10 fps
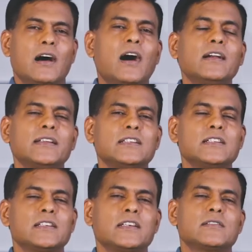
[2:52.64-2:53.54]
Our
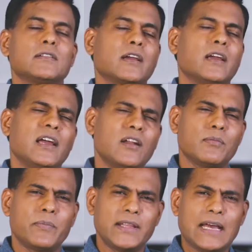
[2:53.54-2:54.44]
tendency is, okay, I
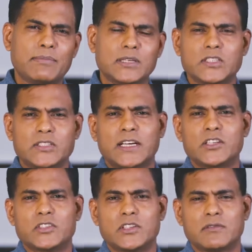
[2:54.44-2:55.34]
don't pay that much
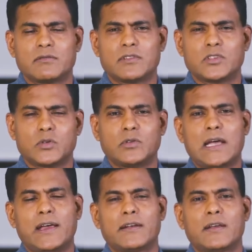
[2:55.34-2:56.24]
attention to that.